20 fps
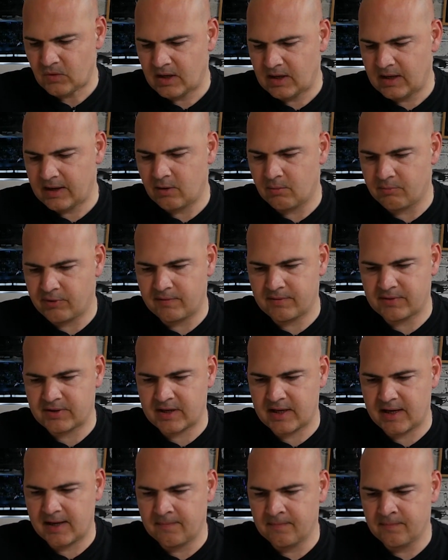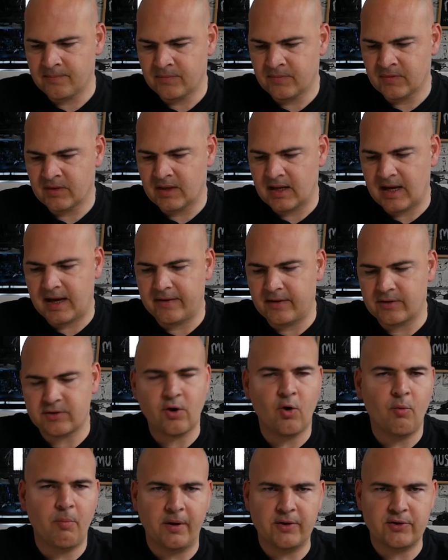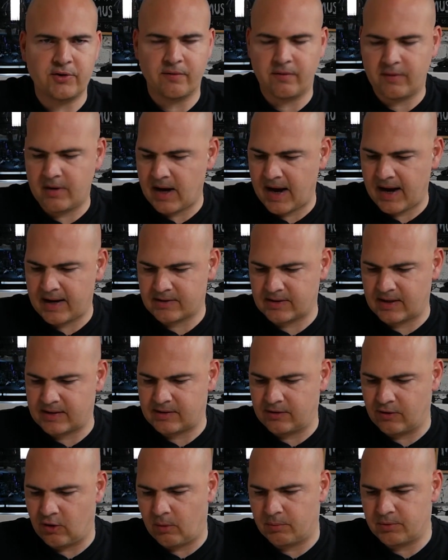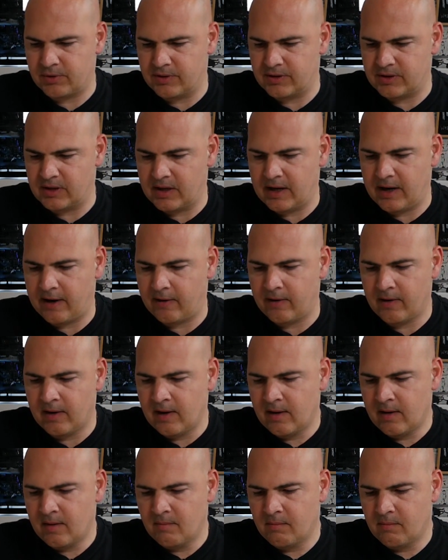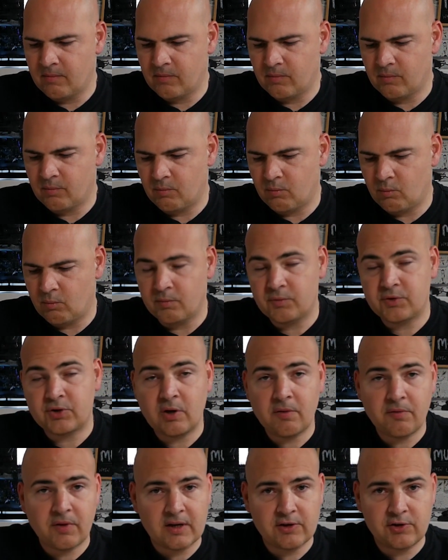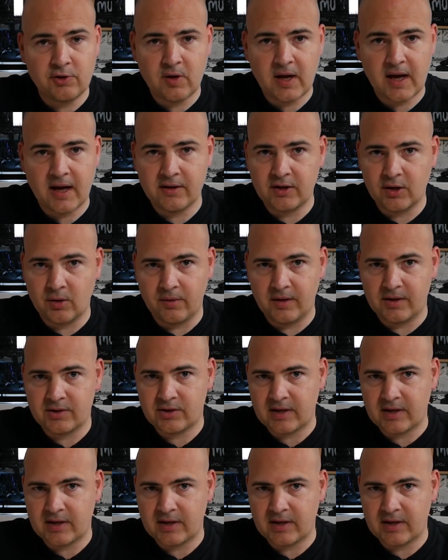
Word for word: Click on privacy, and there's a whole bunch of access and options in here. Two things you can do in this